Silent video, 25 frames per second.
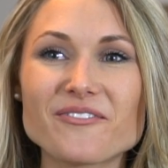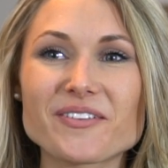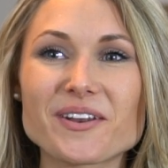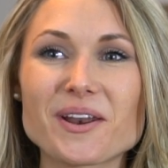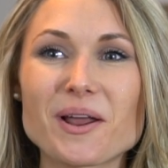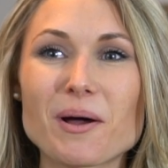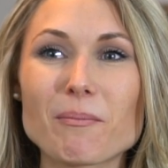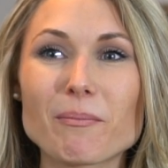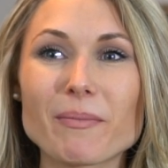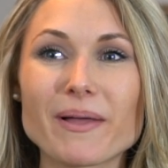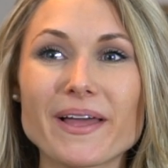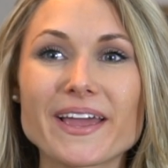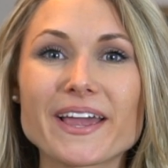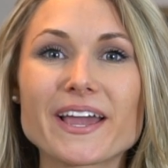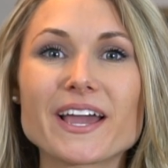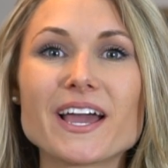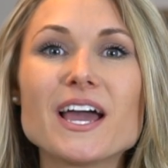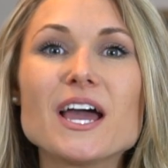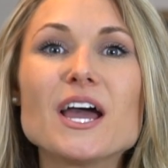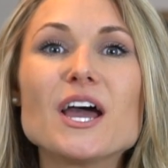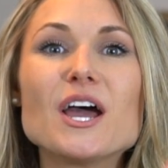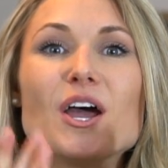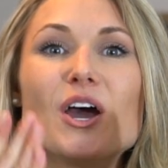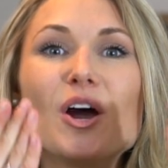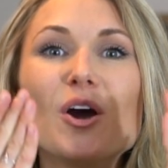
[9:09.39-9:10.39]
And I'm like
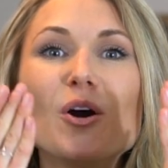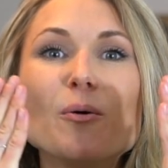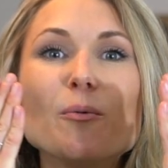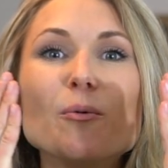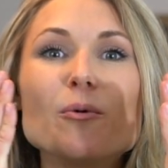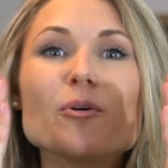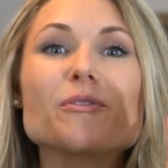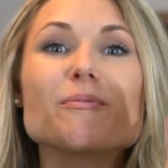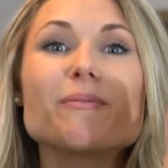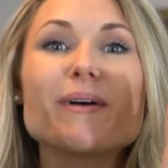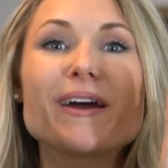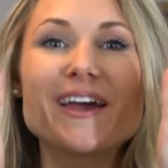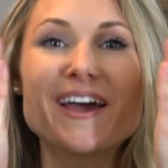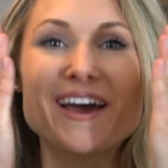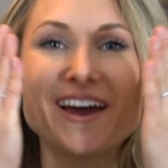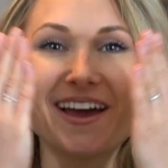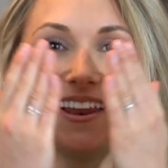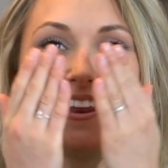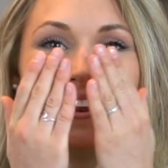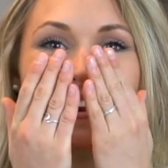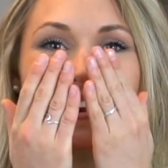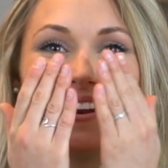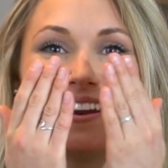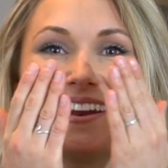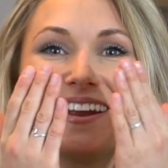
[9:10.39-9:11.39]
with my
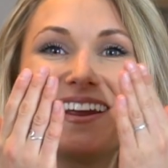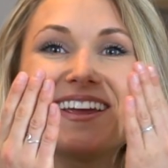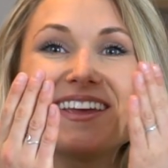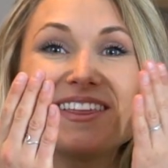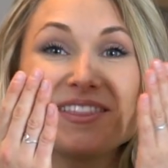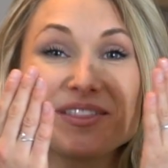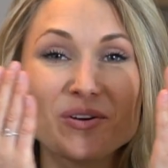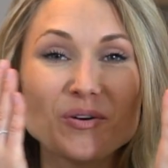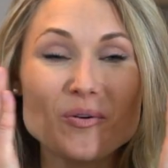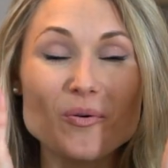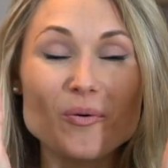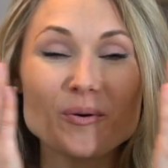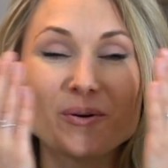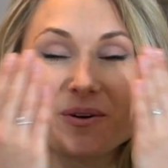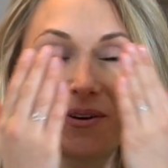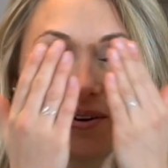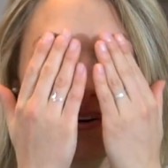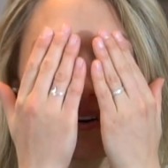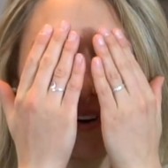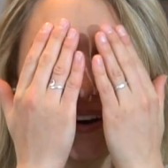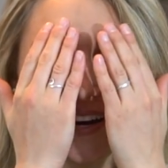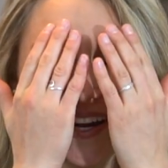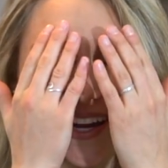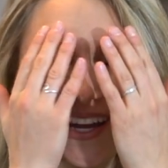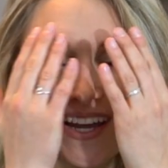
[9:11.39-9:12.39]
head in the
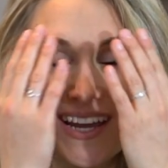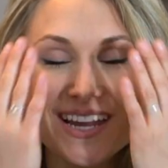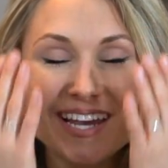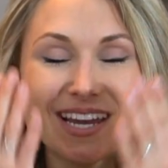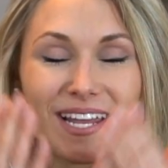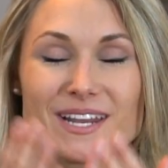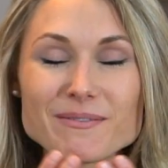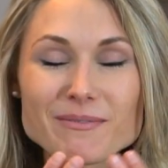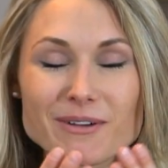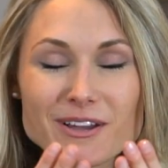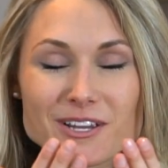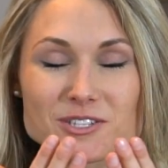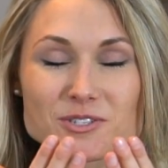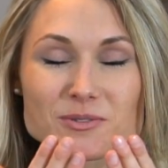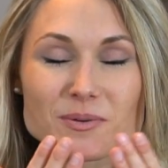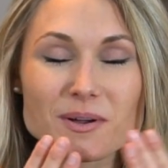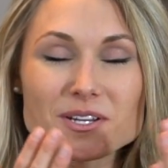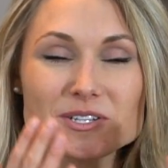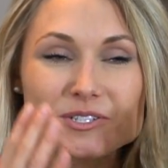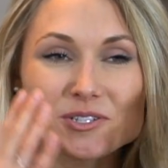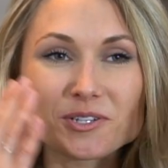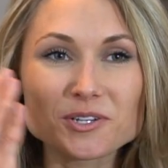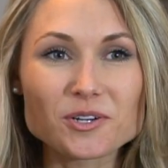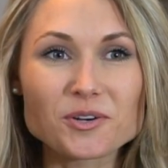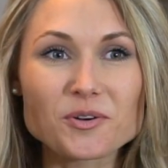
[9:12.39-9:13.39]
corner in my
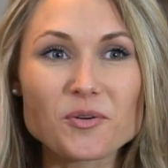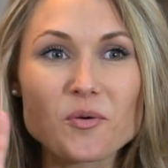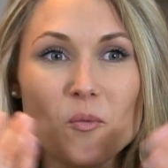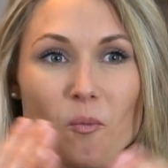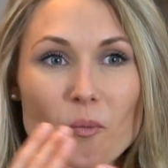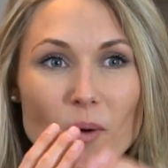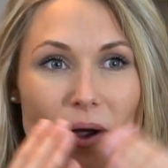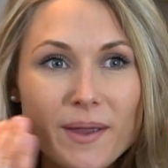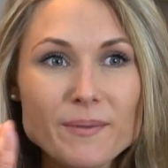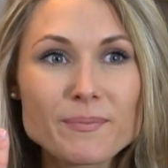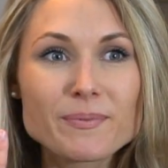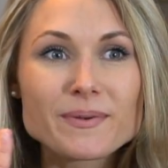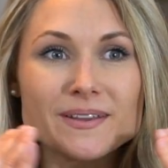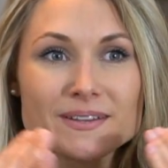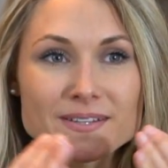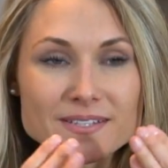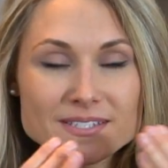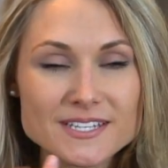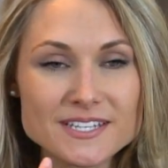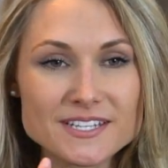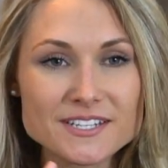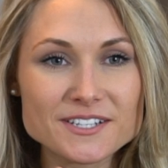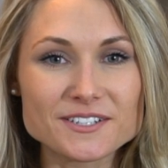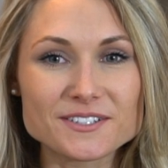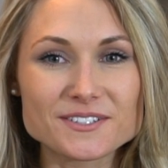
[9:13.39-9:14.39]
sweatshirt wiping
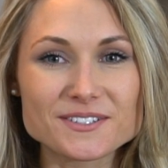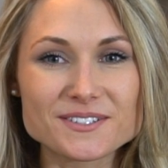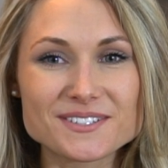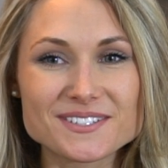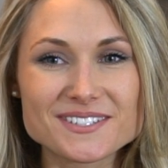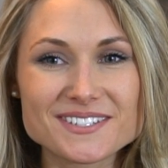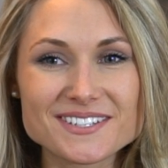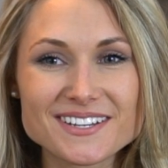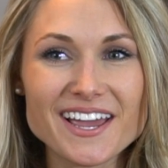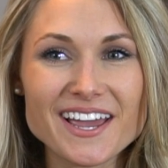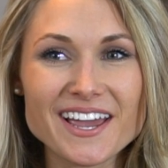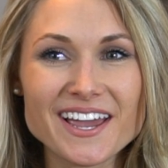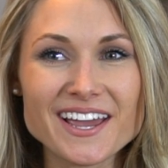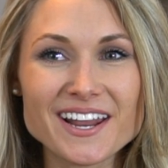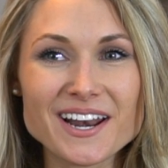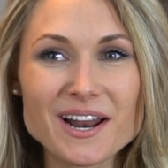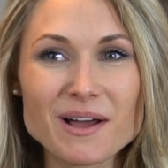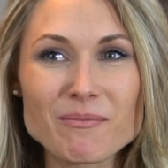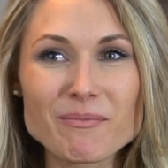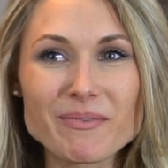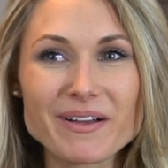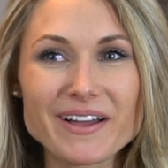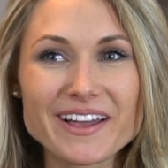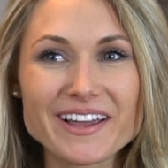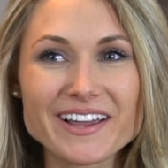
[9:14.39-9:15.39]
tears, and
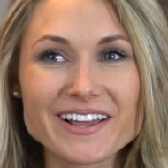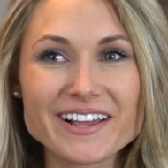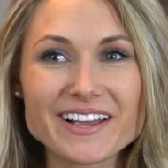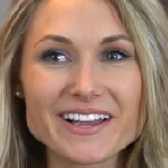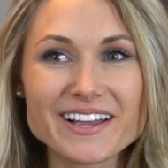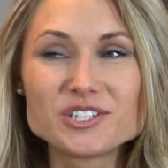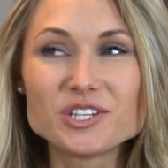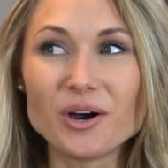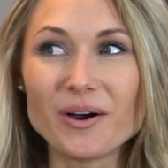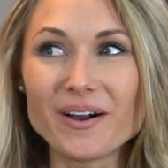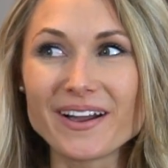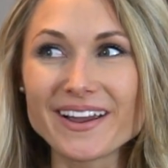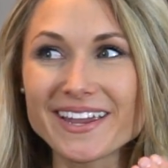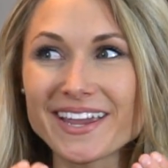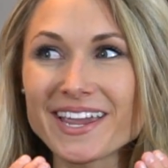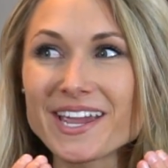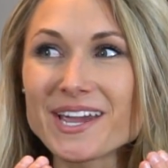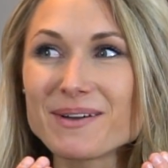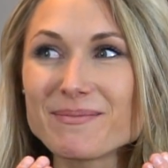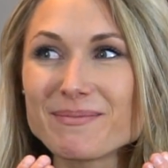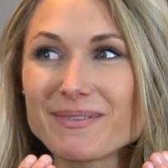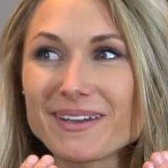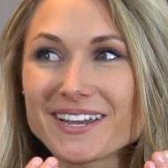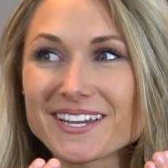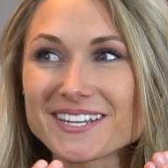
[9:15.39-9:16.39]
I'm like, oh, I
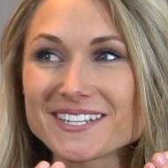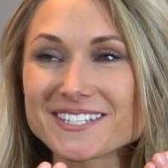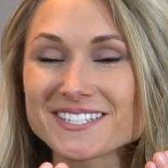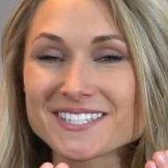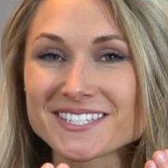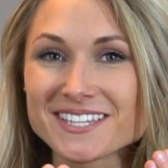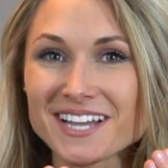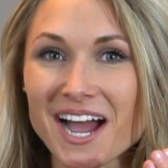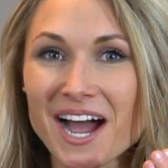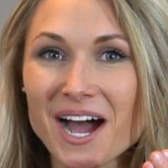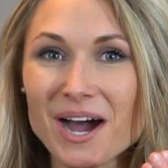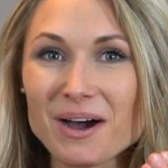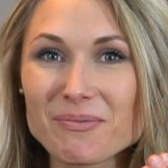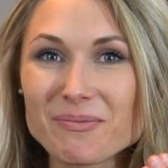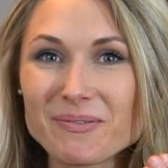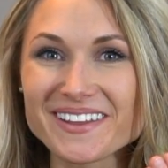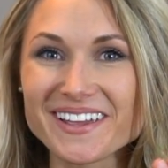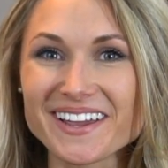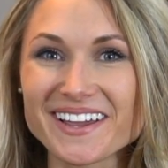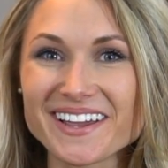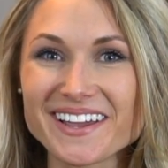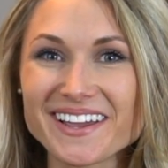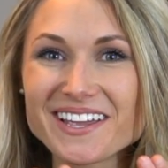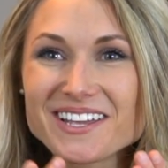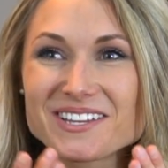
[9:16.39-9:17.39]
can't make it stop.
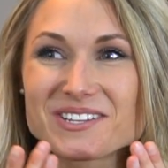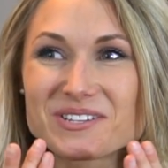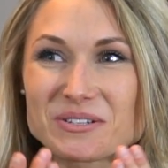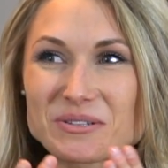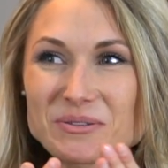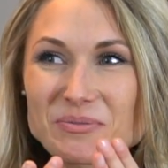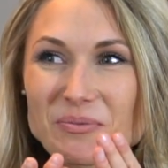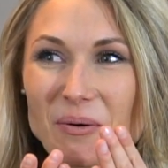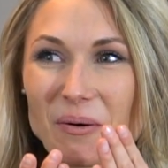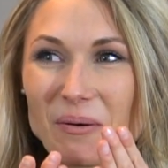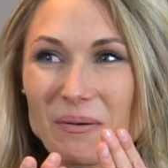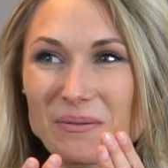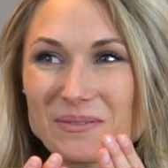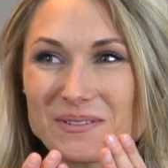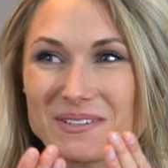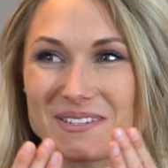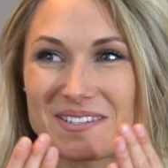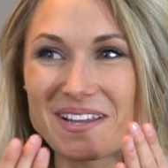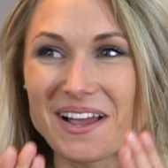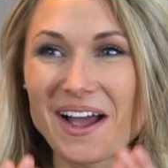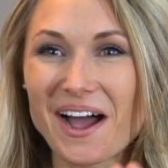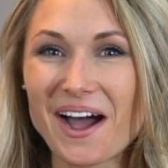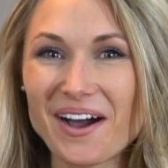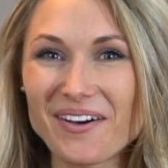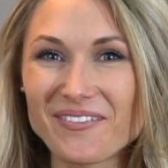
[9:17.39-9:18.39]
Like, it just won't
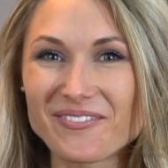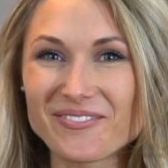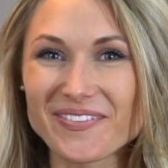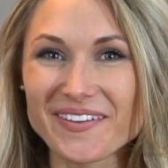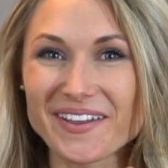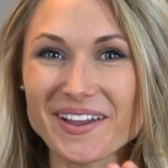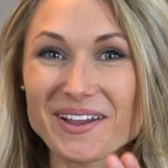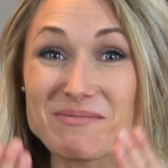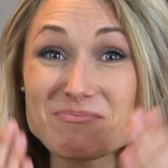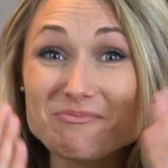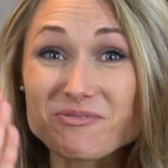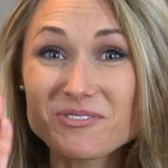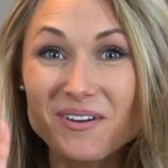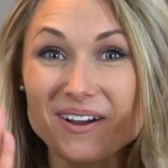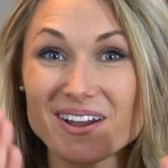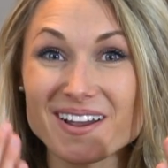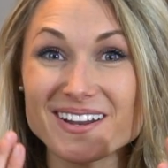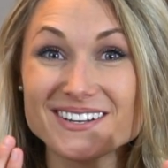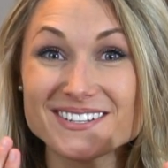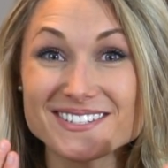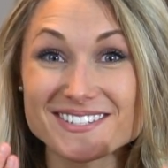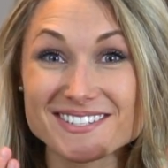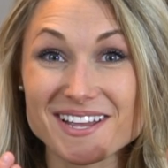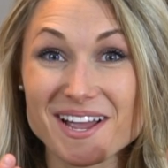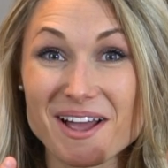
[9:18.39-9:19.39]
stop. Like, I'm
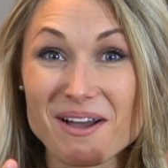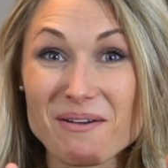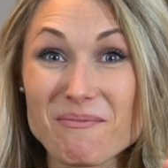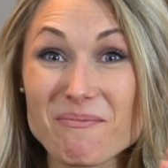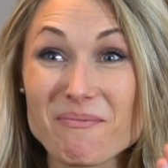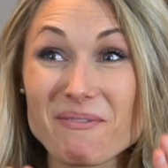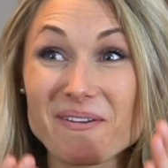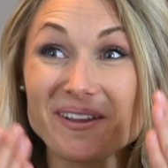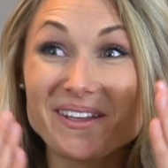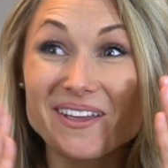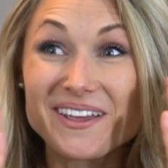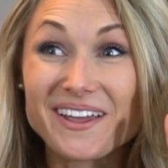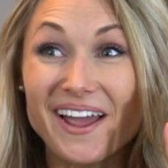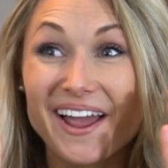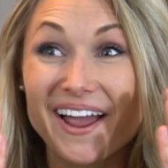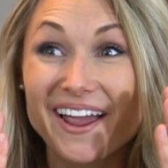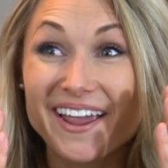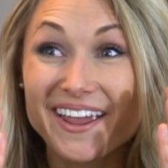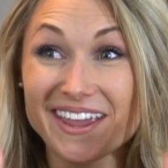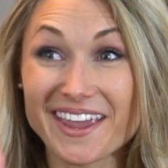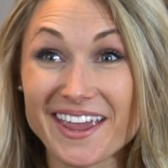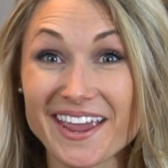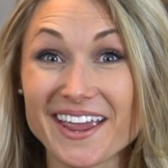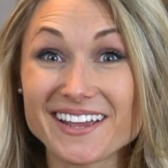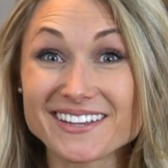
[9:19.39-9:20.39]
trying to stop, but I
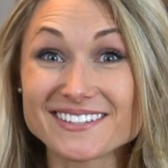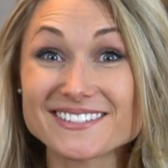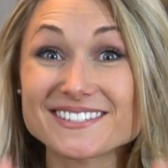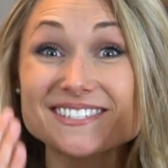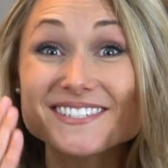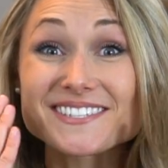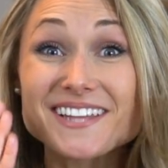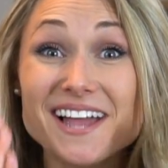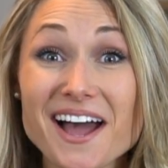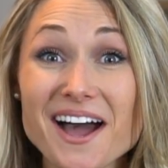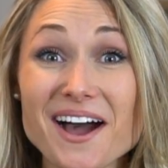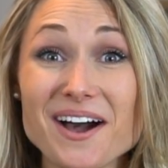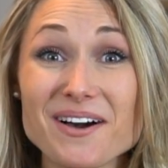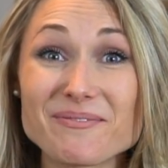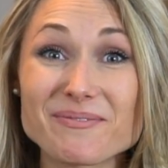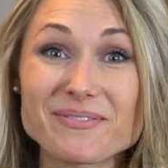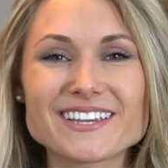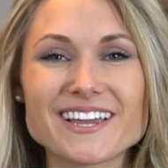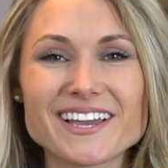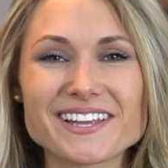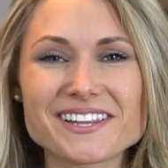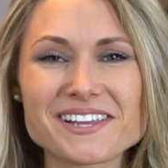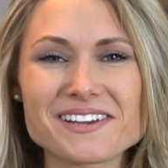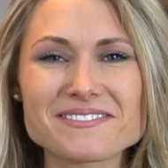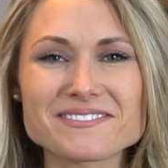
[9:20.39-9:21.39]
can't stop.
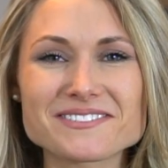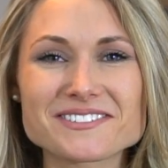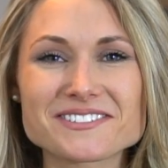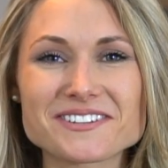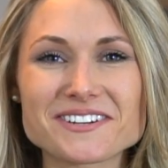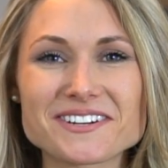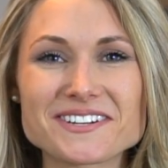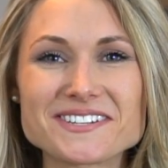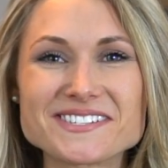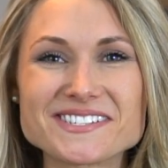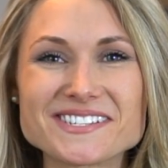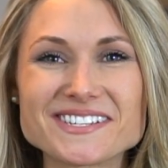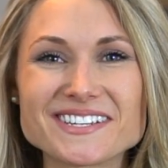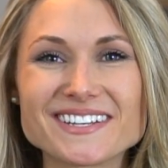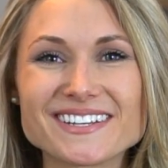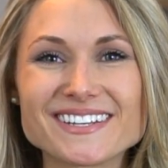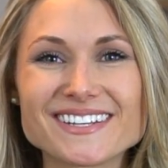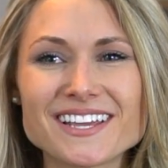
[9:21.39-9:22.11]
Yeah, that was crazy.